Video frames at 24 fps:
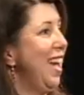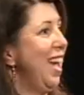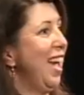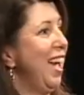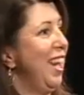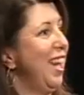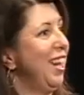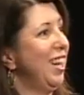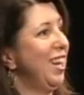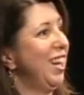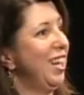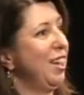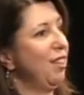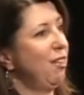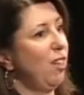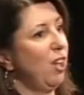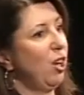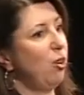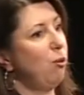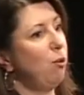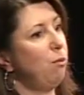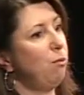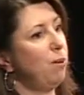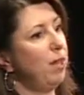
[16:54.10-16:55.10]
And I
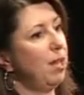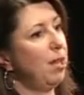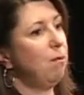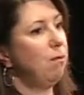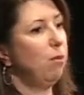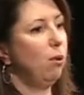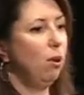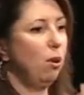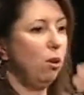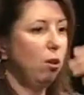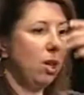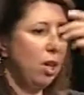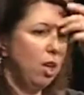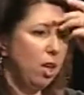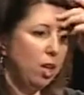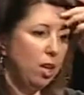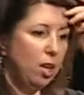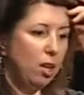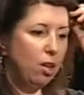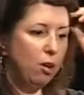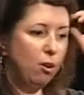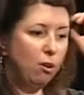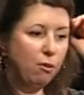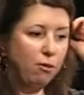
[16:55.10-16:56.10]
think when people,
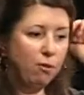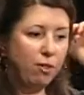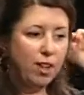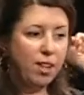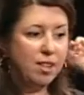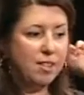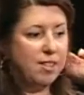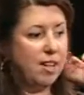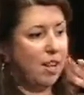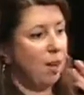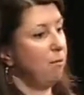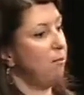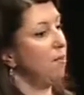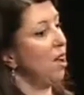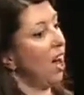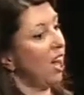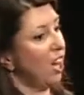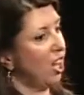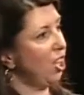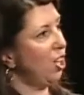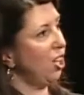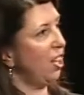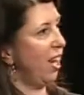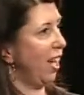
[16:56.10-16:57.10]
you know, if they say I'm not
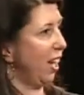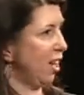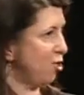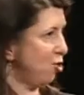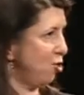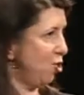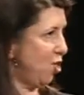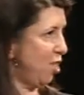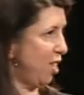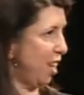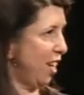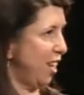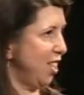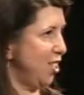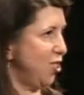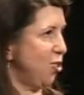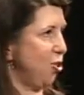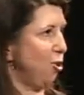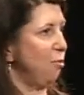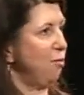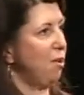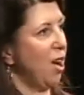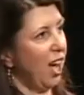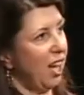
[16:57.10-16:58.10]
a good exerciser,
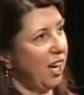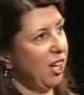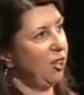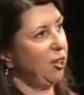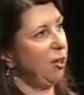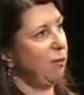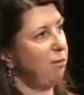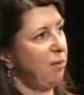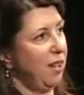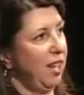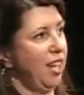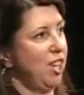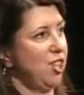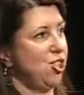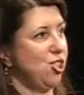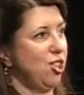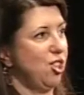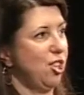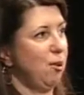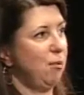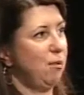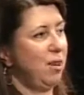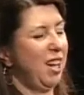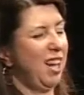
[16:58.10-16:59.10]
I'm not a good
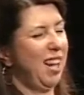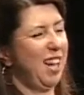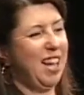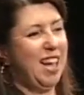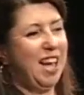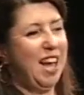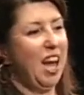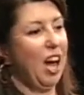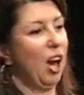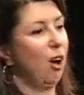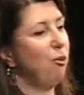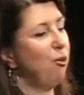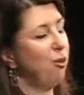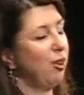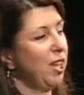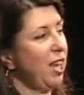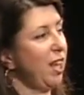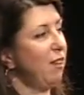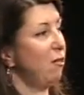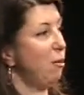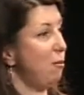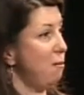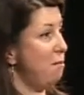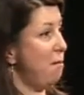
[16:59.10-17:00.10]
patient, I mean, I really
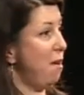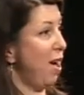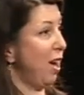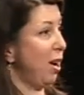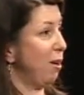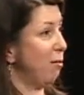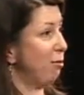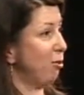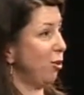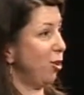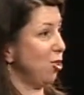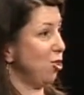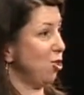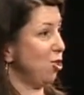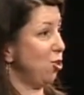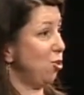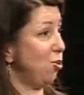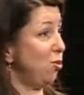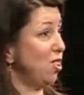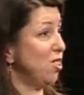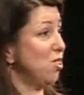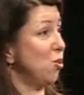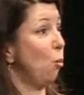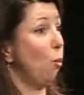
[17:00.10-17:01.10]
haven't met a person who
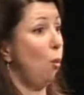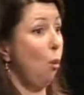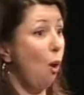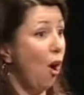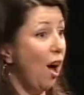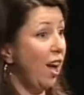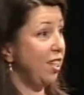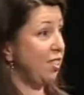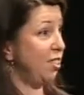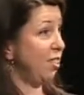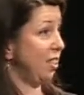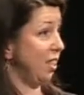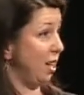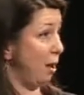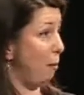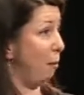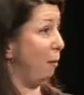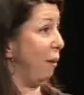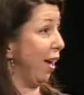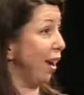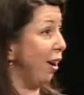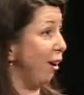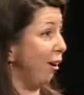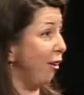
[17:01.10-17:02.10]
doesn't want to get
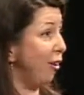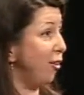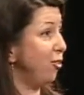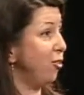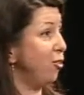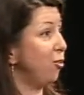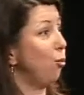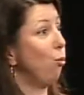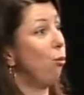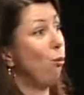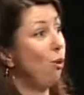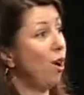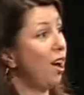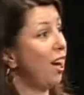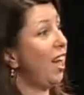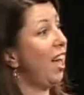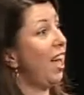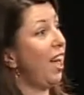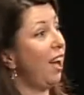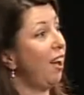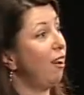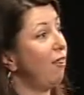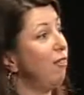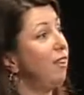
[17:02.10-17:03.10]
better, who doesn't want to
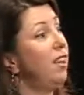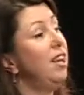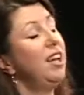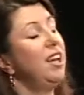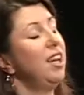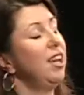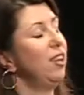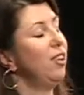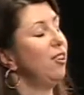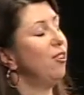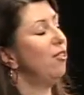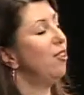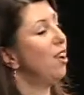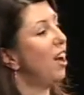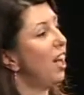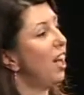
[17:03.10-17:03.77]
have, you know, not